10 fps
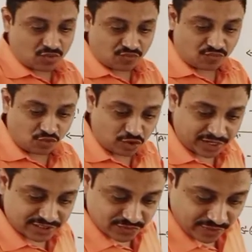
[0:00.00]
4x
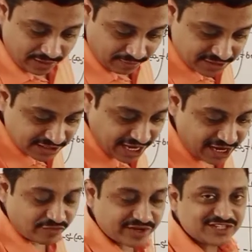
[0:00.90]
square plus
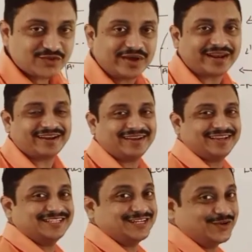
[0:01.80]
9y square is equal to